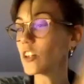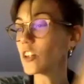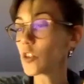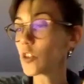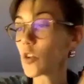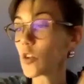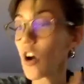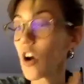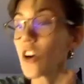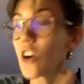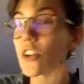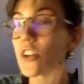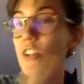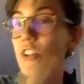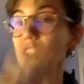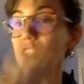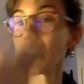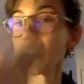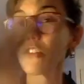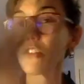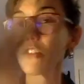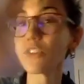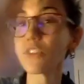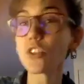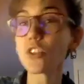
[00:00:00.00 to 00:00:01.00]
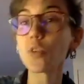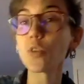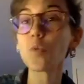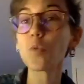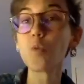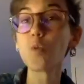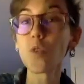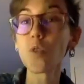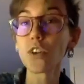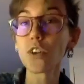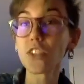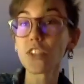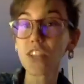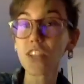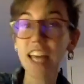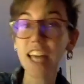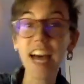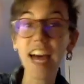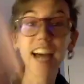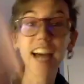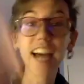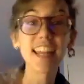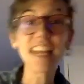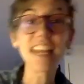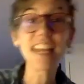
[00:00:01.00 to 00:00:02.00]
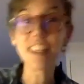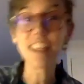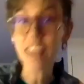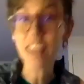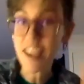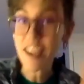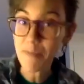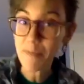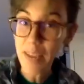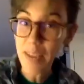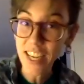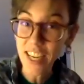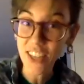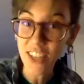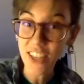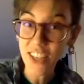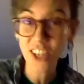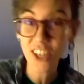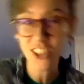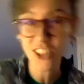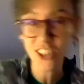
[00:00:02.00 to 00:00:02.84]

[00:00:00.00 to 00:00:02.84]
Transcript: draw yourself towards that and, and make a change.